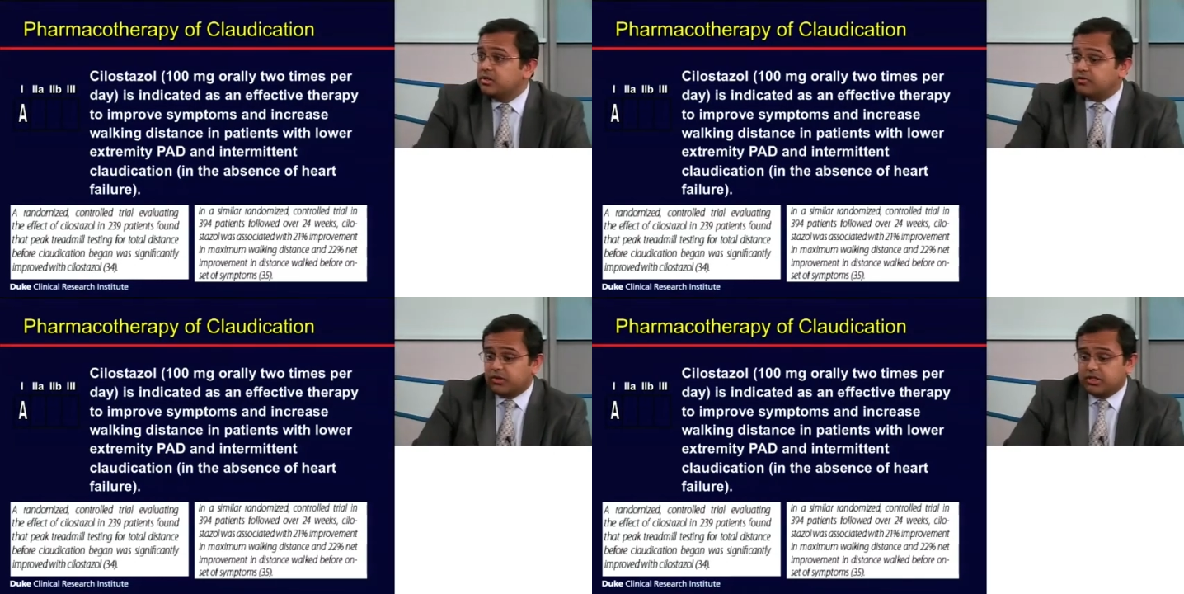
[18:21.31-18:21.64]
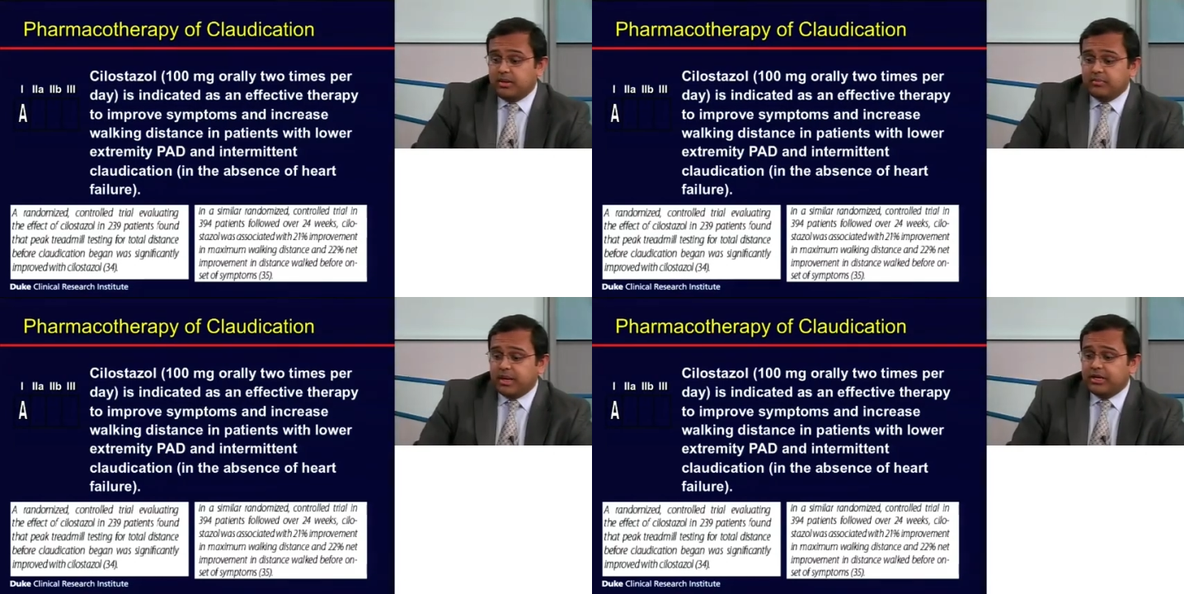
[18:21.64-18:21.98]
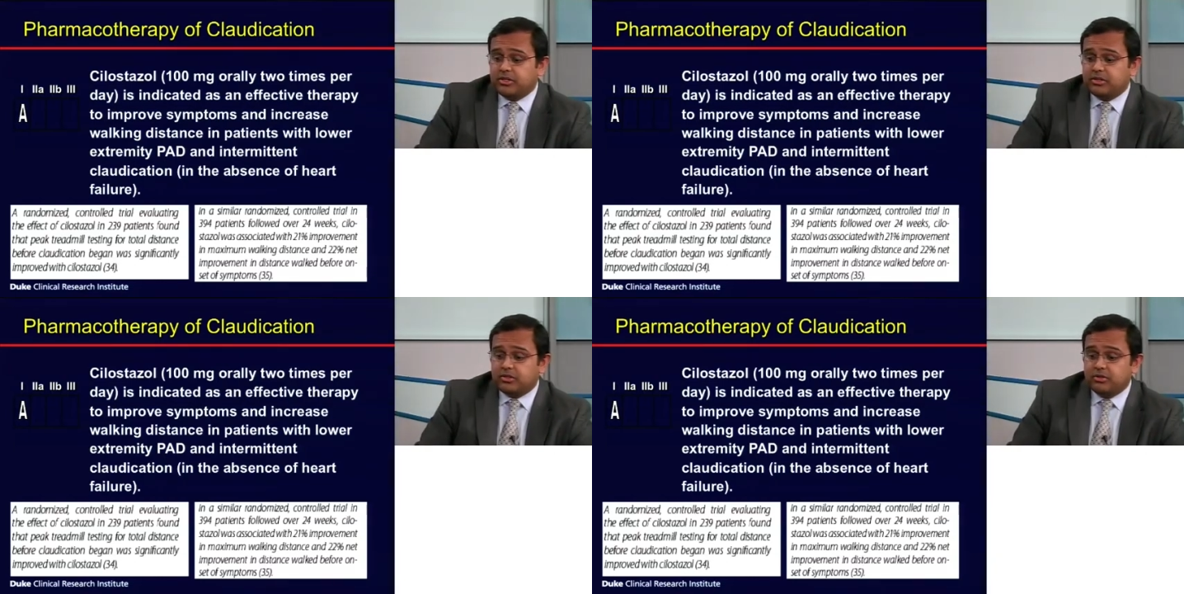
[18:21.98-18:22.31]
for some
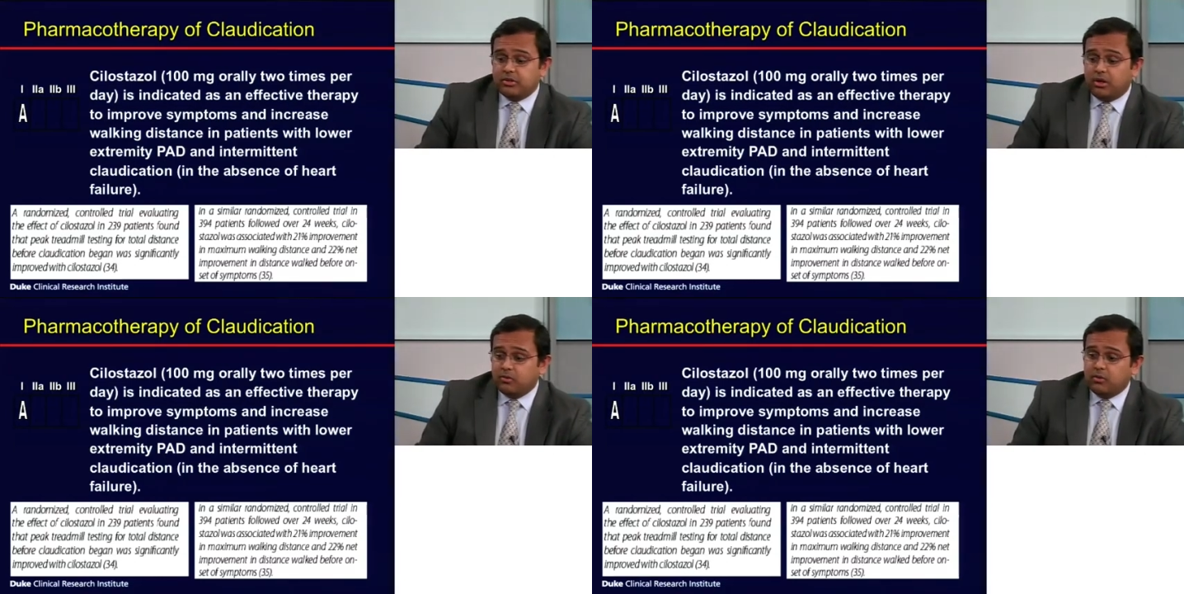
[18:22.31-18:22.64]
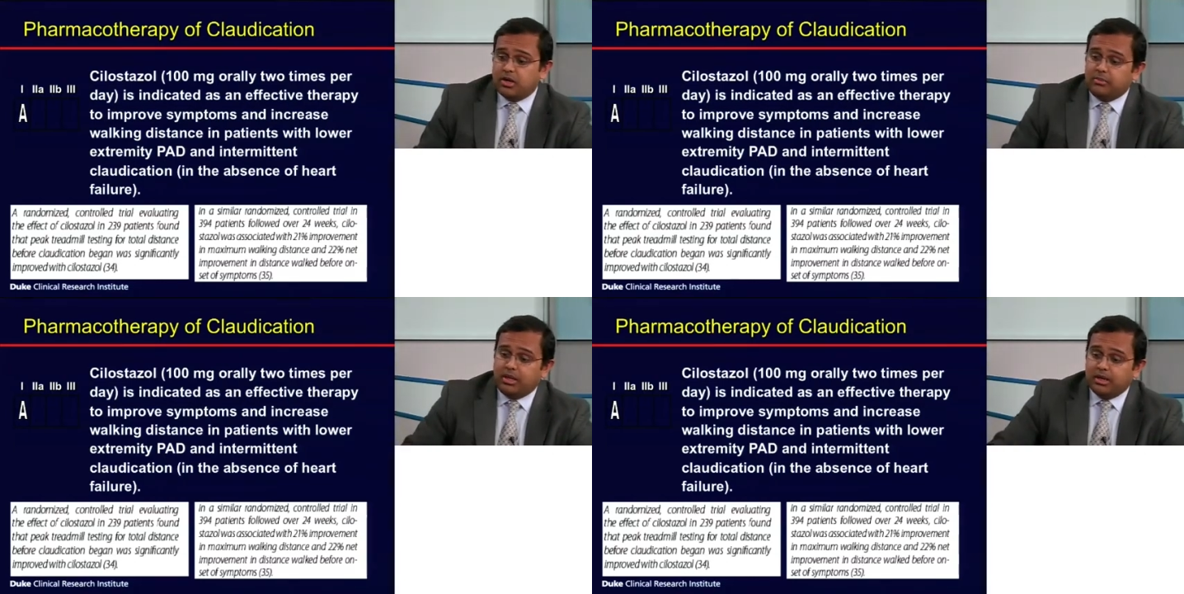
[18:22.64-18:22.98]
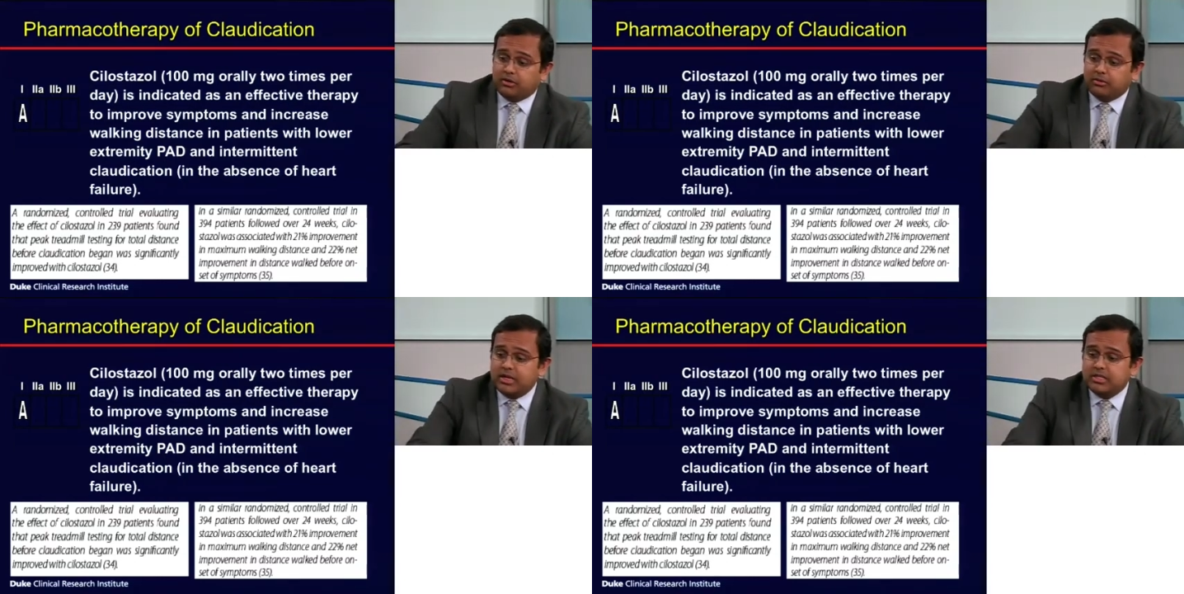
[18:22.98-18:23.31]
patients who don't want to be
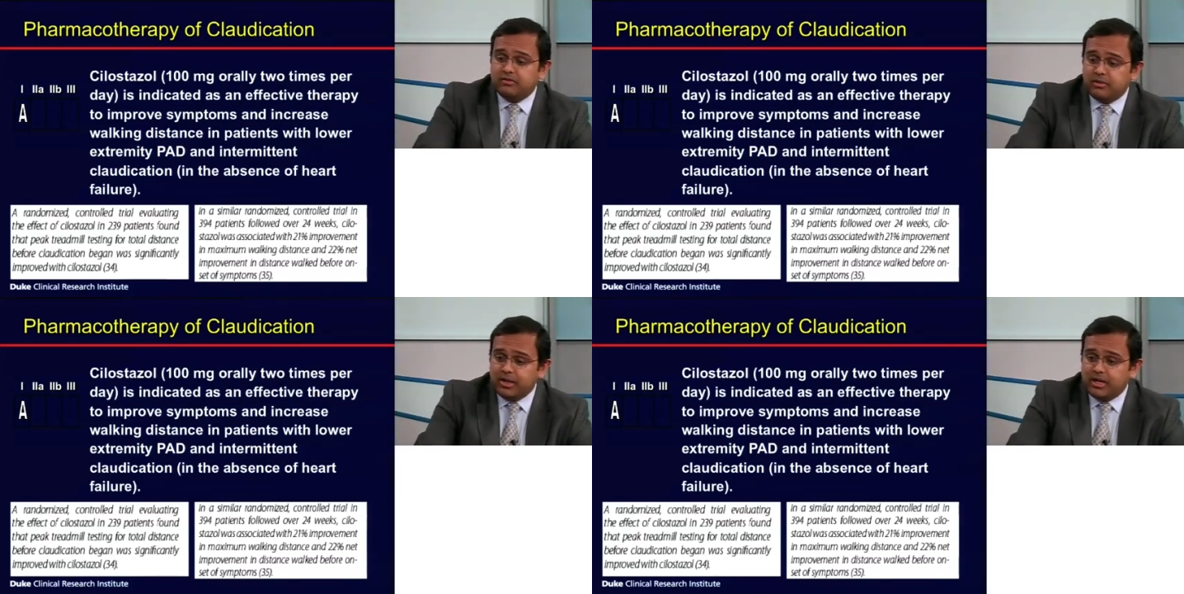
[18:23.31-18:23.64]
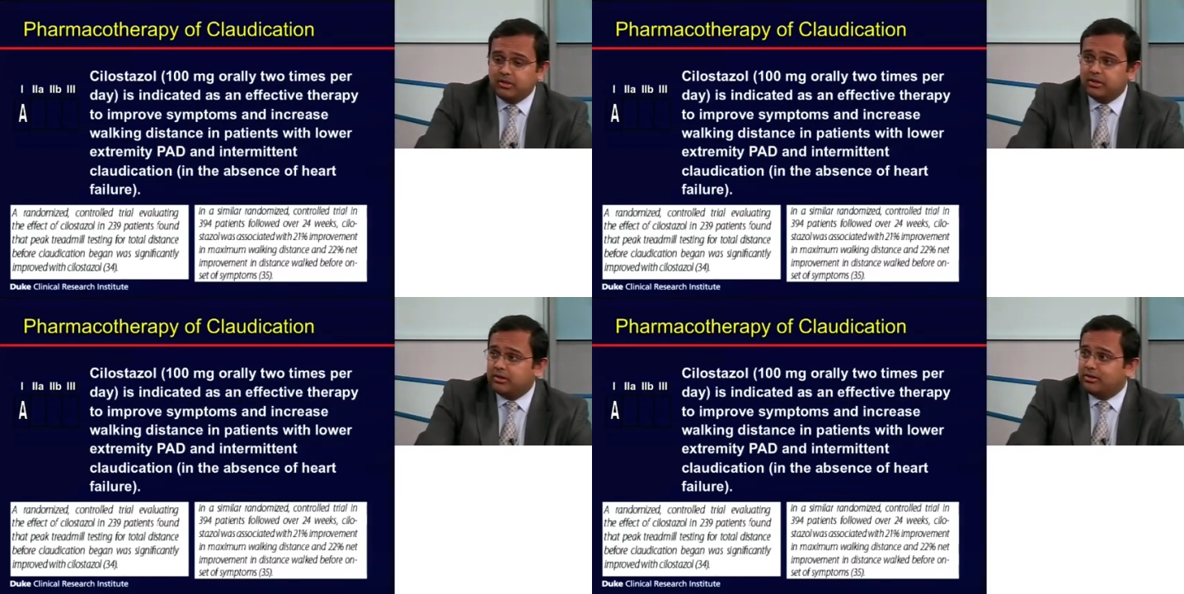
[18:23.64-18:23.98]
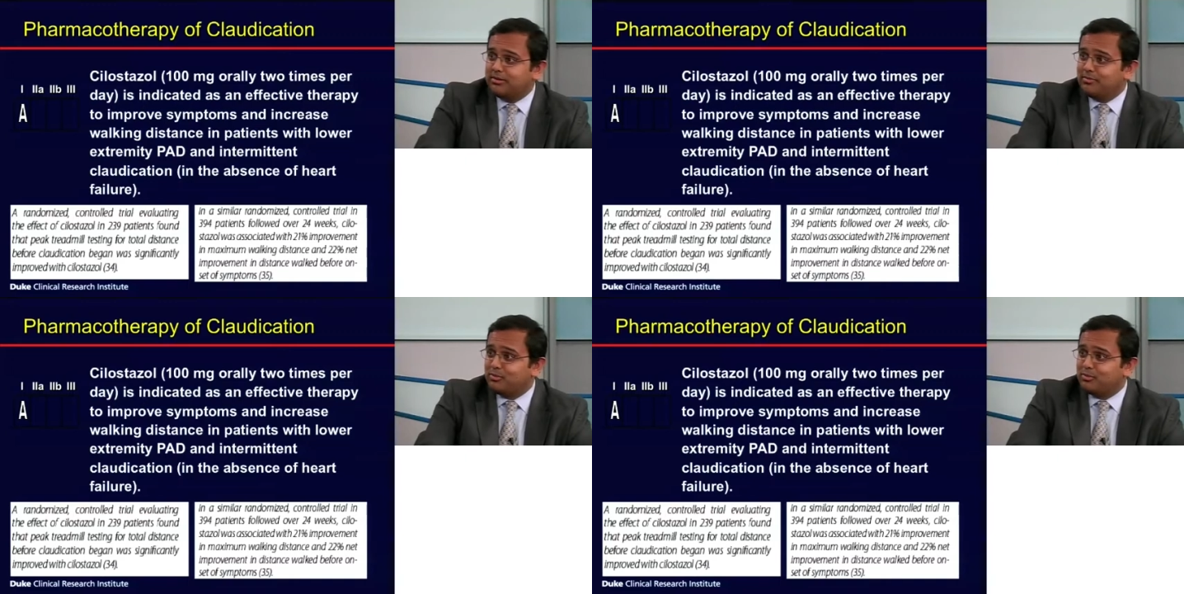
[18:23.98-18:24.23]
aggressive about their